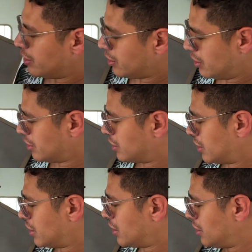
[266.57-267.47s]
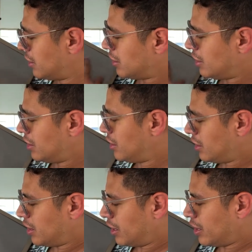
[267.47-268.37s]
It looks clean.
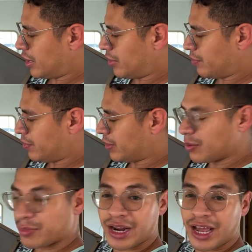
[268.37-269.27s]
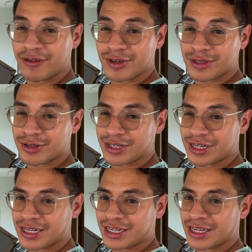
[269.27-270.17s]
Um, but halfway through
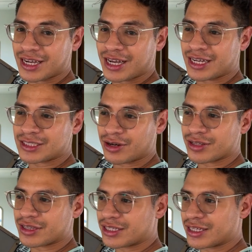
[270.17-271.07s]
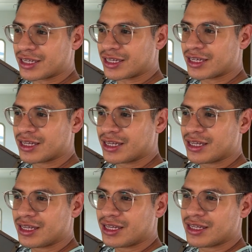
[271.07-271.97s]
cleaning, I started thinking,
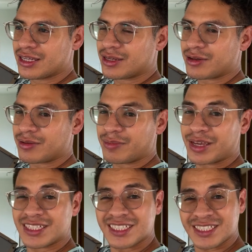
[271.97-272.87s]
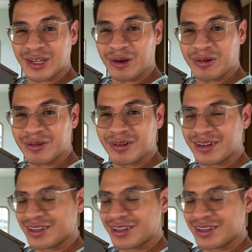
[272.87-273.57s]
man, this shit's old.